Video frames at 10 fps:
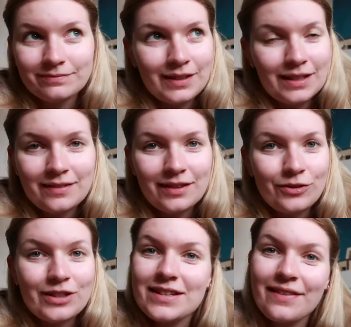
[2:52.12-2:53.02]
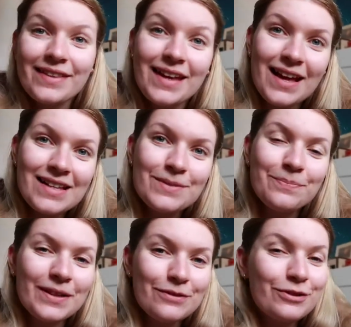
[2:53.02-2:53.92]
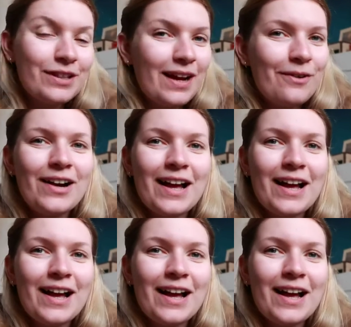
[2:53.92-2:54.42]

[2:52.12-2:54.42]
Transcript: consider it at the end, but for now